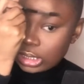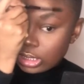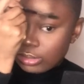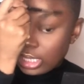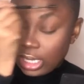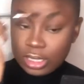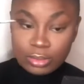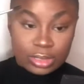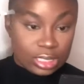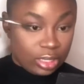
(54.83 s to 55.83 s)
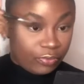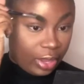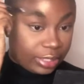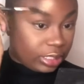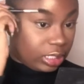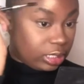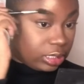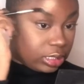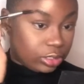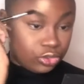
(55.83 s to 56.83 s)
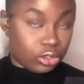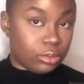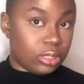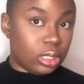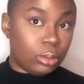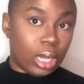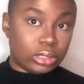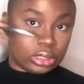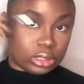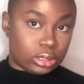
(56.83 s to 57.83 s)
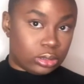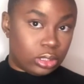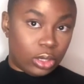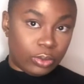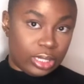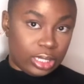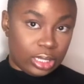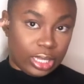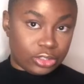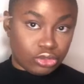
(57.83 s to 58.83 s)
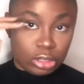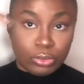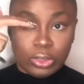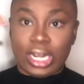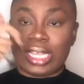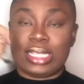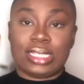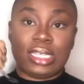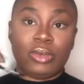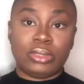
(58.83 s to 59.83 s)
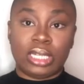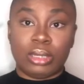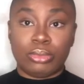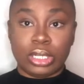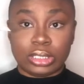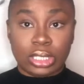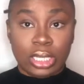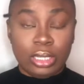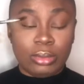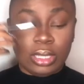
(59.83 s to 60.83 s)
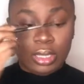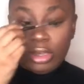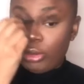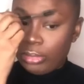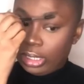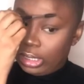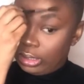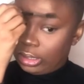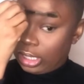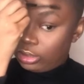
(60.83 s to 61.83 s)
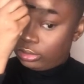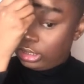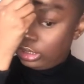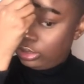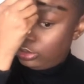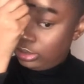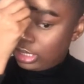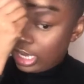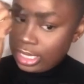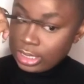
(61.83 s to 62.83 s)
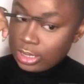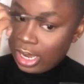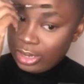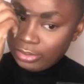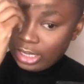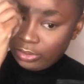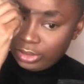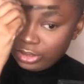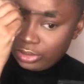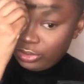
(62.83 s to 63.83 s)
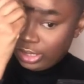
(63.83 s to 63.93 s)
Sometimes if I need to trim them, I'll just go in and like trim what I can see when I brush up, but I don't need to today, so I'm not going to